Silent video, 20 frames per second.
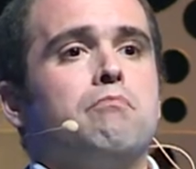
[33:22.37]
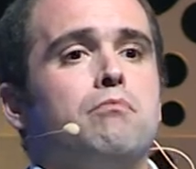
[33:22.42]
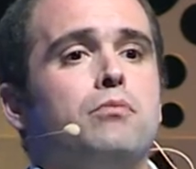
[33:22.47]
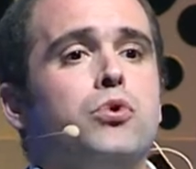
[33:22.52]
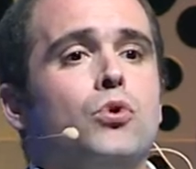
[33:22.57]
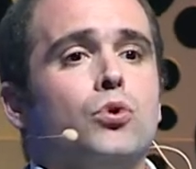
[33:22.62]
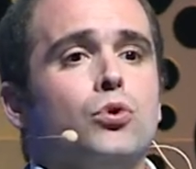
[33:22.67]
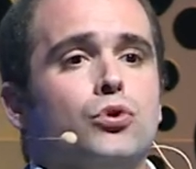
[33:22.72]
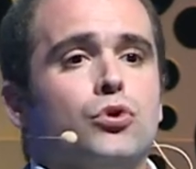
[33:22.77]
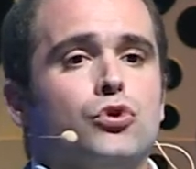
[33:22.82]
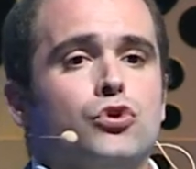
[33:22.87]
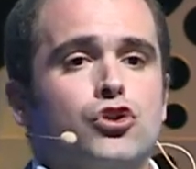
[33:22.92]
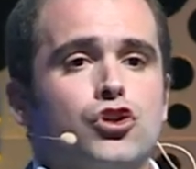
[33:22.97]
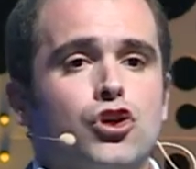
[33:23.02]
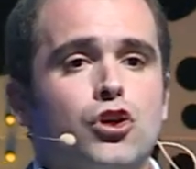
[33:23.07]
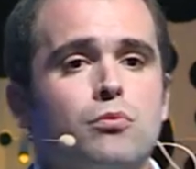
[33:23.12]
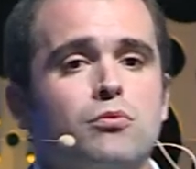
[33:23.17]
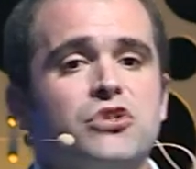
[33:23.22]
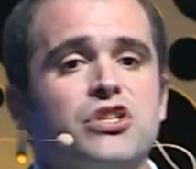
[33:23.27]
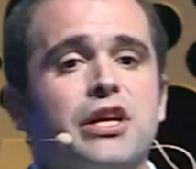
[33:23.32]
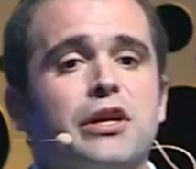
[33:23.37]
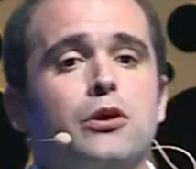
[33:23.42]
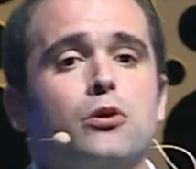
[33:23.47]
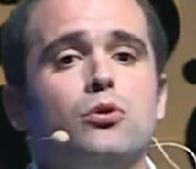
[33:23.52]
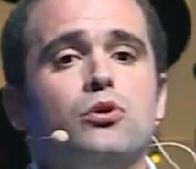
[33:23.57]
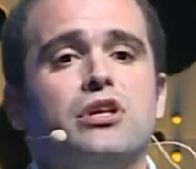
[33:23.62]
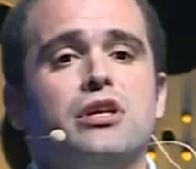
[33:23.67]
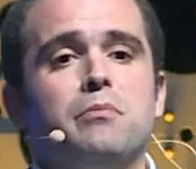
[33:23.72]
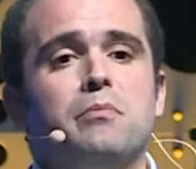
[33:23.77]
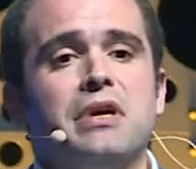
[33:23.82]
put some
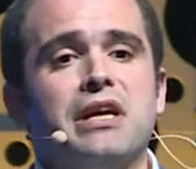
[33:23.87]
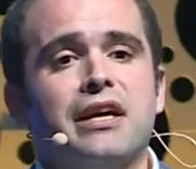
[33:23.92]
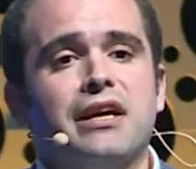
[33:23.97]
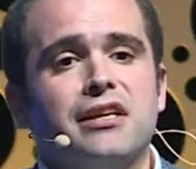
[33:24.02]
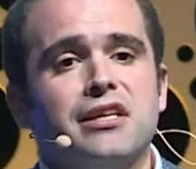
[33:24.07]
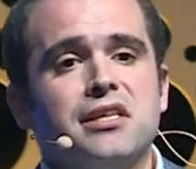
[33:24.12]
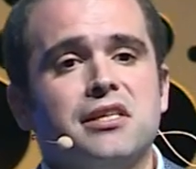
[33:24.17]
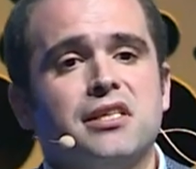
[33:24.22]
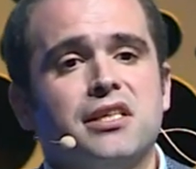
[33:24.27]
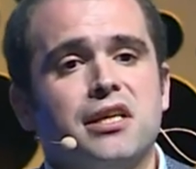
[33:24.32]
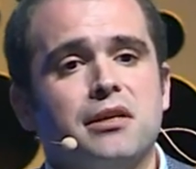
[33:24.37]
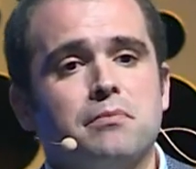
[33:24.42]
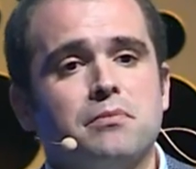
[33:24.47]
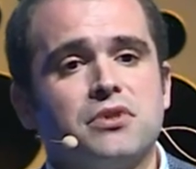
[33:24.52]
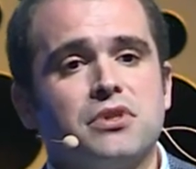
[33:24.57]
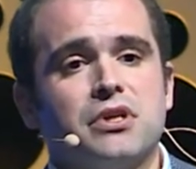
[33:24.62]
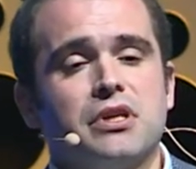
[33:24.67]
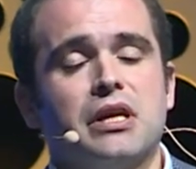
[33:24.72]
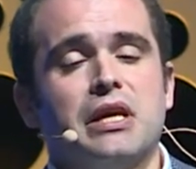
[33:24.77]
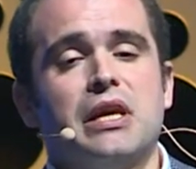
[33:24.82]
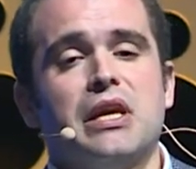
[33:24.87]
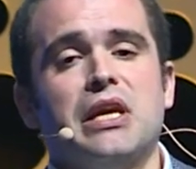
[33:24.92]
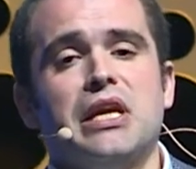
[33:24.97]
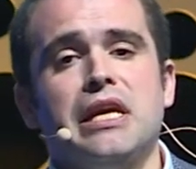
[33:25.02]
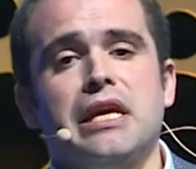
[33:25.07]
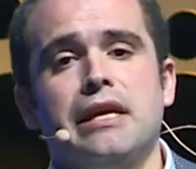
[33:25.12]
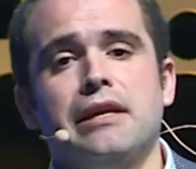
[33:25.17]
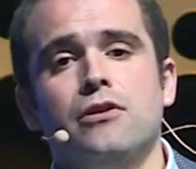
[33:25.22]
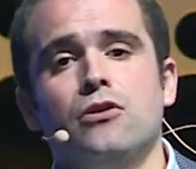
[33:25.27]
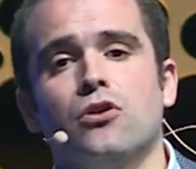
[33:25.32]
security mechanisms
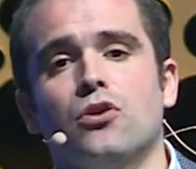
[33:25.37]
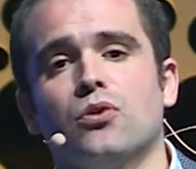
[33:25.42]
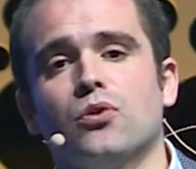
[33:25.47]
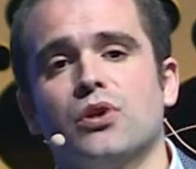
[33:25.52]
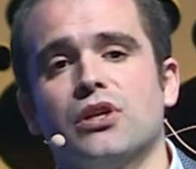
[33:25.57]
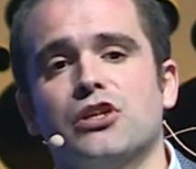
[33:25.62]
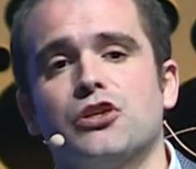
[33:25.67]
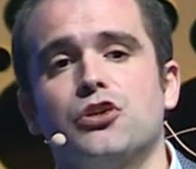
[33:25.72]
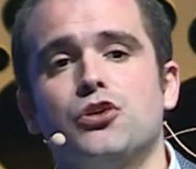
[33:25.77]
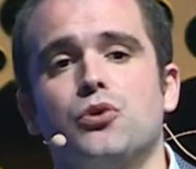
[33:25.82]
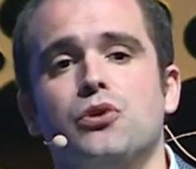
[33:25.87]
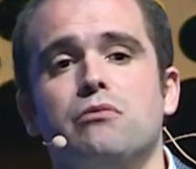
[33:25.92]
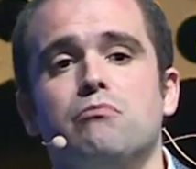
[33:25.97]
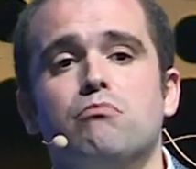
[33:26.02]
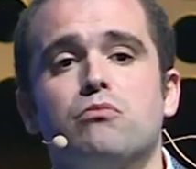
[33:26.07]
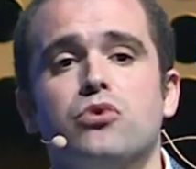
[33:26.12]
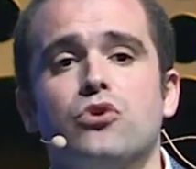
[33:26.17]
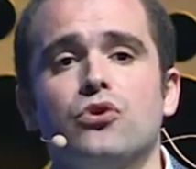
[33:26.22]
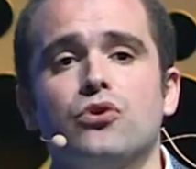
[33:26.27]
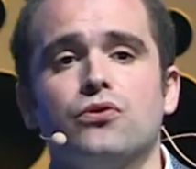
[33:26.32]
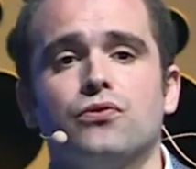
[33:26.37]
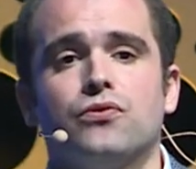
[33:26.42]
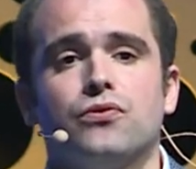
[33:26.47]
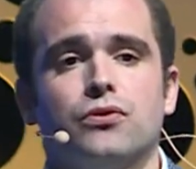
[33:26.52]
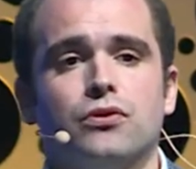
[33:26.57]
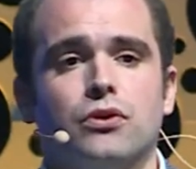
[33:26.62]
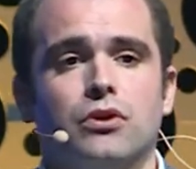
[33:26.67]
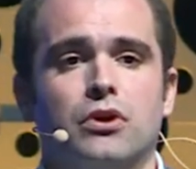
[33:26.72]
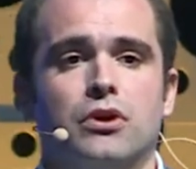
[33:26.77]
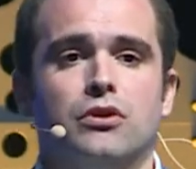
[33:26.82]
in order to improve
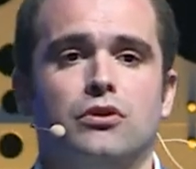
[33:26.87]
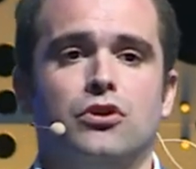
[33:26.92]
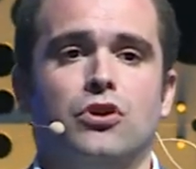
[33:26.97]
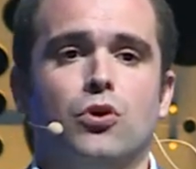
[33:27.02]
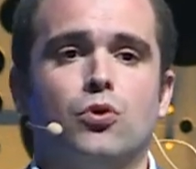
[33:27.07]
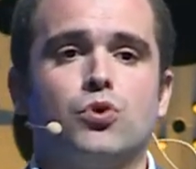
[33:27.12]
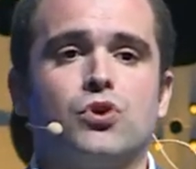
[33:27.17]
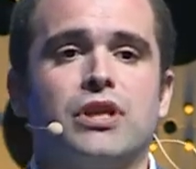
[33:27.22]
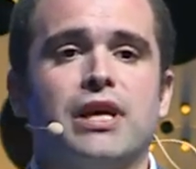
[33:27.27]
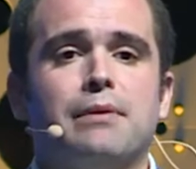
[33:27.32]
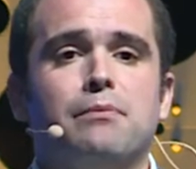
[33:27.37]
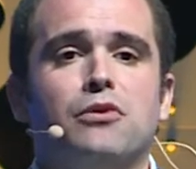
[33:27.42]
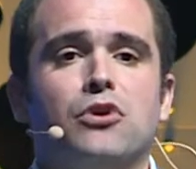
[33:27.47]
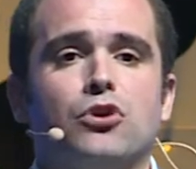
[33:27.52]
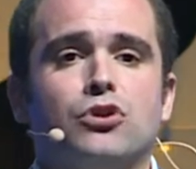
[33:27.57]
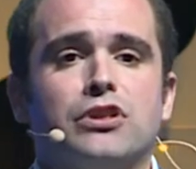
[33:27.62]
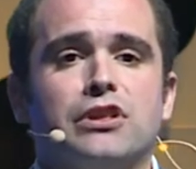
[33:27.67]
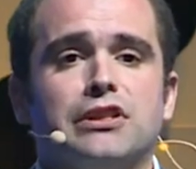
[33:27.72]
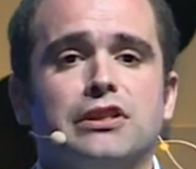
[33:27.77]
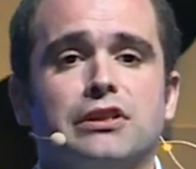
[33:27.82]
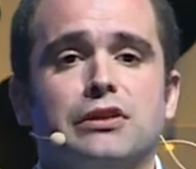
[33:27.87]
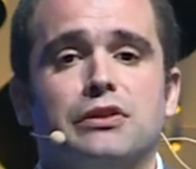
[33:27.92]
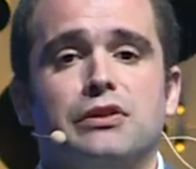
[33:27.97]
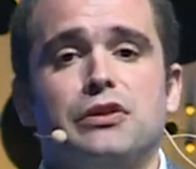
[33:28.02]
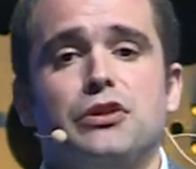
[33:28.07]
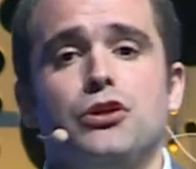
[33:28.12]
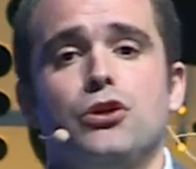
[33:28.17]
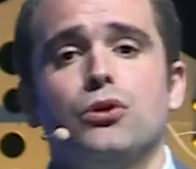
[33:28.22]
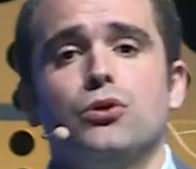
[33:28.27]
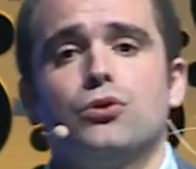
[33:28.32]
those time losses
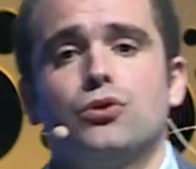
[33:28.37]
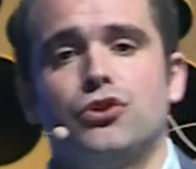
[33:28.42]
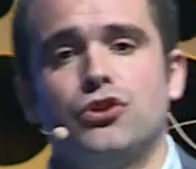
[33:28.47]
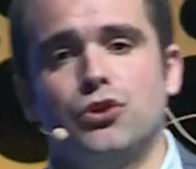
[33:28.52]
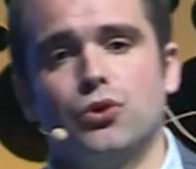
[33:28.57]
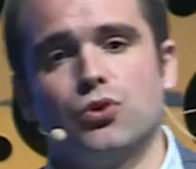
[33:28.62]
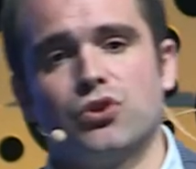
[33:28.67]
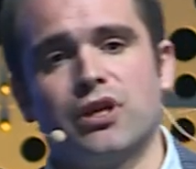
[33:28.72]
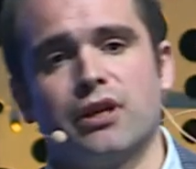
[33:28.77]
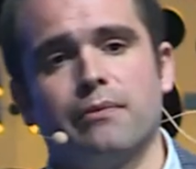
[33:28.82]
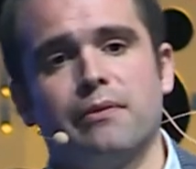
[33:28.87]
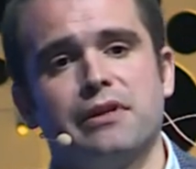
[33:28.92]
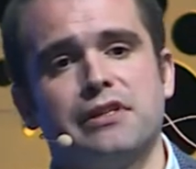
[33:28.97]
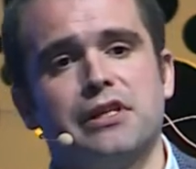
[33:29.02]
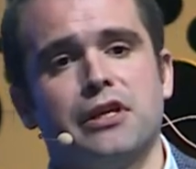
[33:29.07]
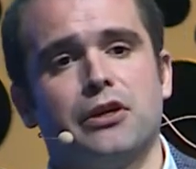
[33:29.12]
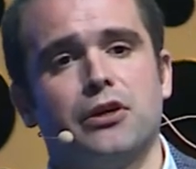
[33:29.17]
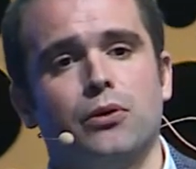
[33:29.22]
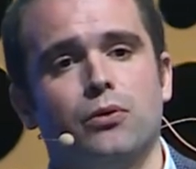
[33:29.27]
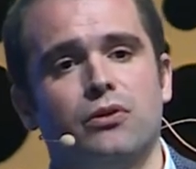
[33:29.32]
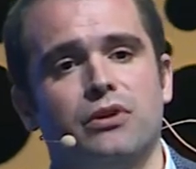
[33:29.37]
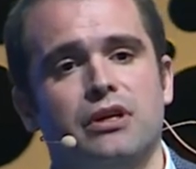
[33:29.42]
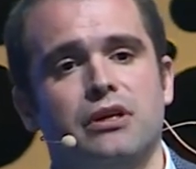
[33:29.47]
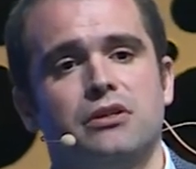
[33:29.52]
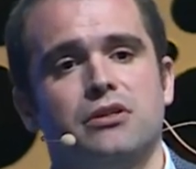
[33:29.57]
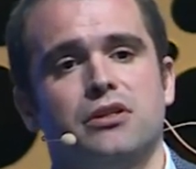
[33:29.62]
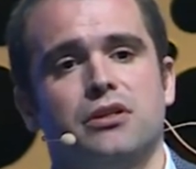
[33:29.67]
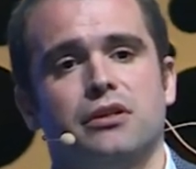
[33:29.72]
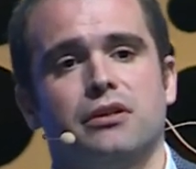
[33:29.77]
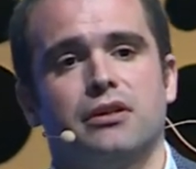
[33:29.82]
due to cybersecurity
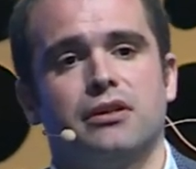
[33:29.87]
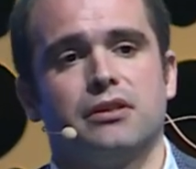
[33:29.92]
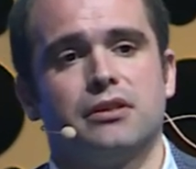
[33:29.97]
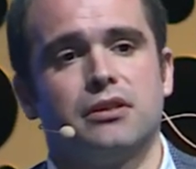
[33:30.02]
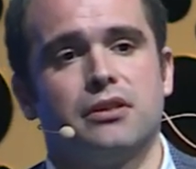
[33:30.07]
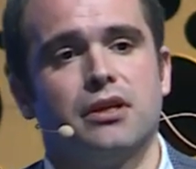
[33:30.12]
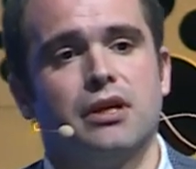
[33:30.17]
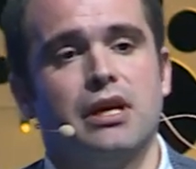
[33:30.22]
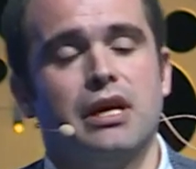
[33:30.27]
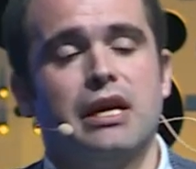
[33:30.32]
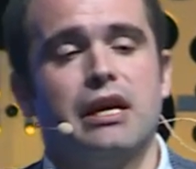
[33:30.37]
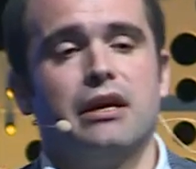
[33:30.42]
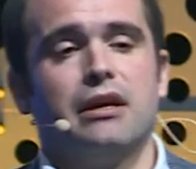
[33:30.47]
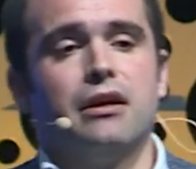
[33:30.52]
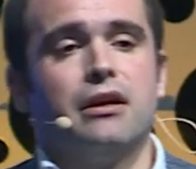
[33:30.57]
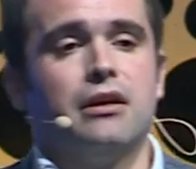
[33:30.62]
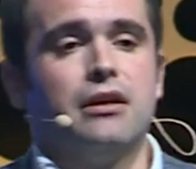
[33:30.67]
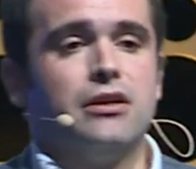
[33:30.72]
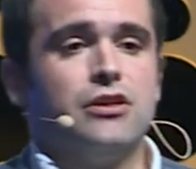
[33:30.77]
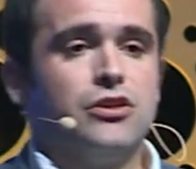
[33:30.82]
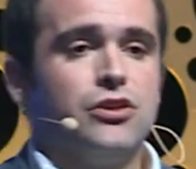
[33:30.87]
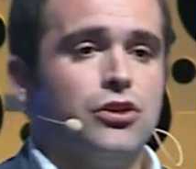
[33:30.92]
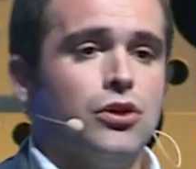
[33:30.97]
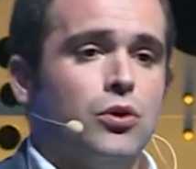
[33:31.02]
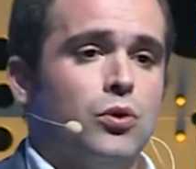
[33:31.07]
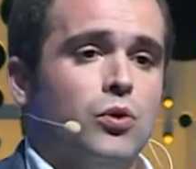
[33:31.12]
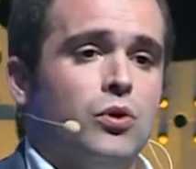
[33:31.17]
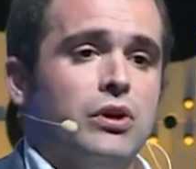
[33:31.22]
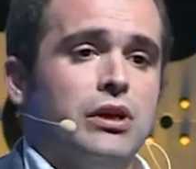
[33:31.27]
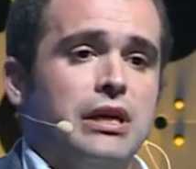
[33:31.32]
incidents.
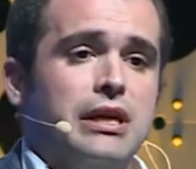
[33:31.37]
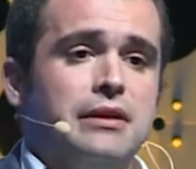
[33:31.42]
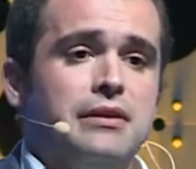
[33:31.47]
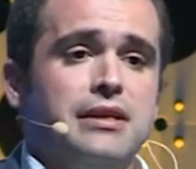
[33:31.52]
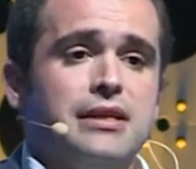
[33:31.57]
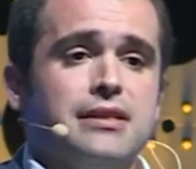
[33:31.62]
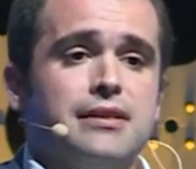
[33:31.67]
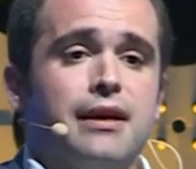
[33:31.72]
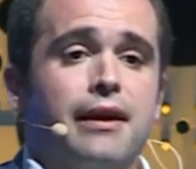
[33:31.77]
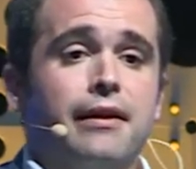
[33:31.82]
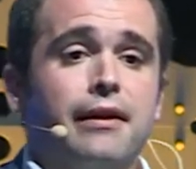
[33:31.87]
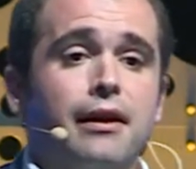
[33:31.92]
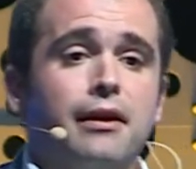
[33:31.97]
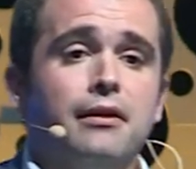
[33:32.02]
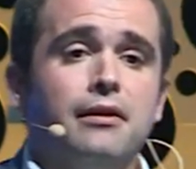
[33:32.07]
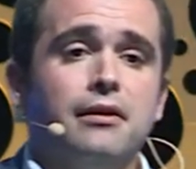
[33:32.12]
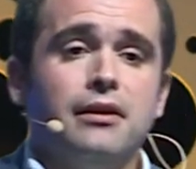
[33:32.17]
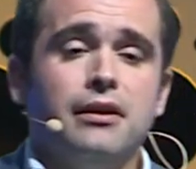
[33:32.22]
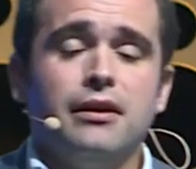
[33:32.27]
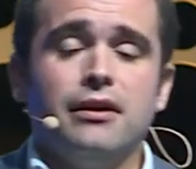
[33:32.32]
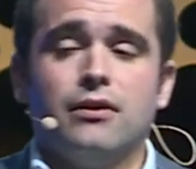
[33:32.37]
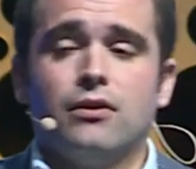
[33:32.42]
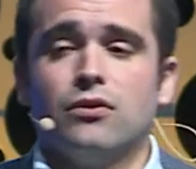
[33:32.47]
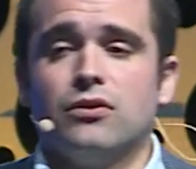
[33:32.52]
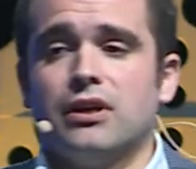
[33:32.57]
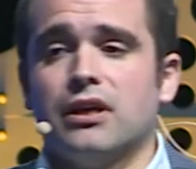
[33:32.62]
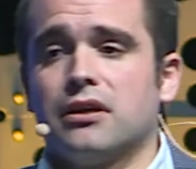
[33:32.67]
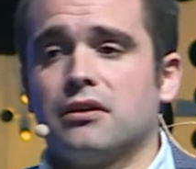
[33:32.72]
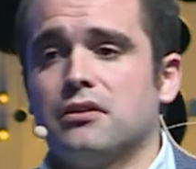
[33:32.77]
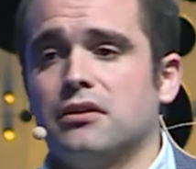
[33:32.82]
So it is directly
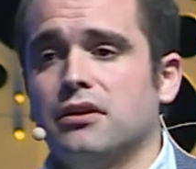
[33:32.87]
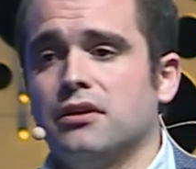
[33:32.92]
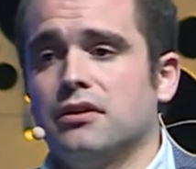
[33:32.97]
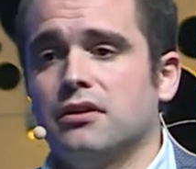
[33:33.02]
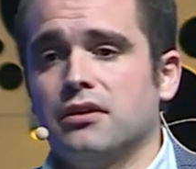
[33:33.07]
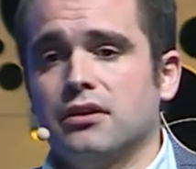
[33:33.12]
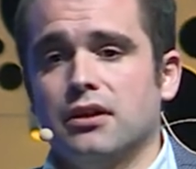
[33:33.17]
connected